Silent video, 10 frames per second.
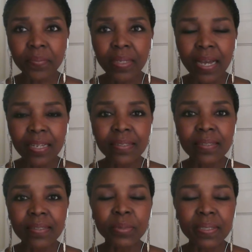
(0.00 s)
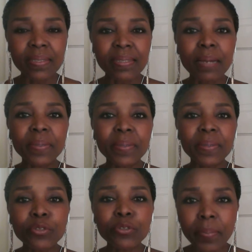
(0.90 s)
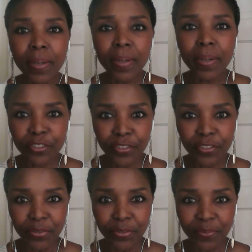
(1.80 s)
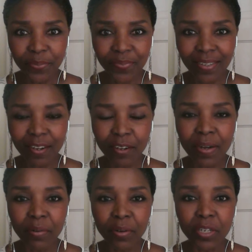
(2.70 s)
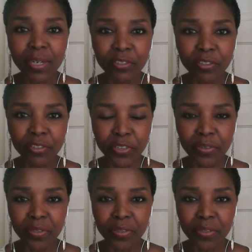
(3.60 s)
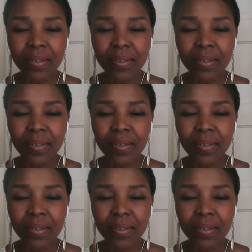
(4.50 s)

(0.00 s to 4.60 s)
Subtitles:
as we step into part two of our gratitude